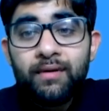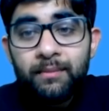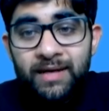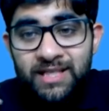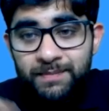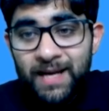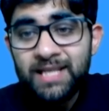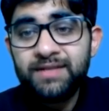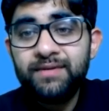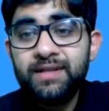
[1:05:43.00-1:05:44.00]

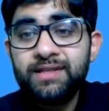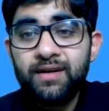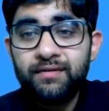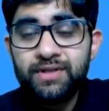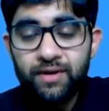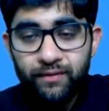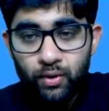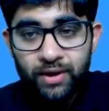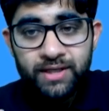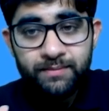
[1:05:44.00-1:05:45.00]
dispense with the service of
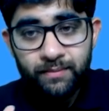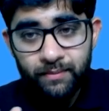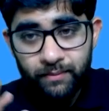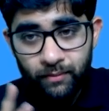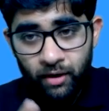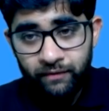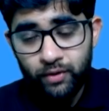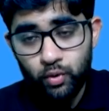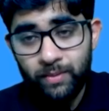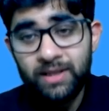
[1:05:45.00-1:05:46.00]
notice of
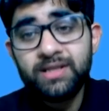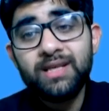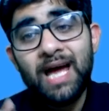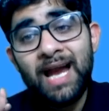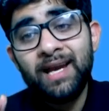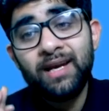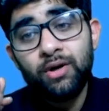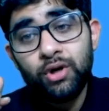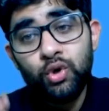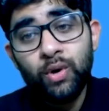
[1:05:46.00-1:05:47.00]
2 months and
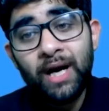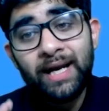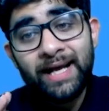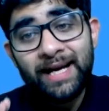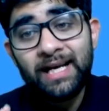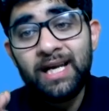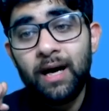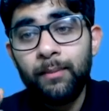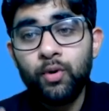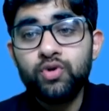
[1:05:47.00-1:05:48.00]
you can directly
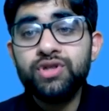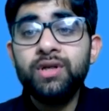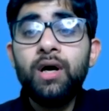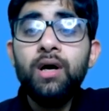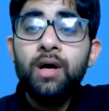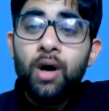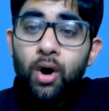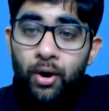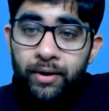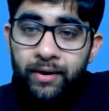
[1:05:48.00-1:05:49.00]
approach the
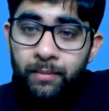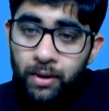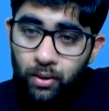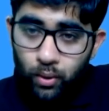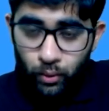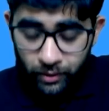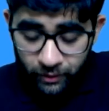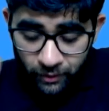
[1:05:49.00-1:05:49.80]
honorable court.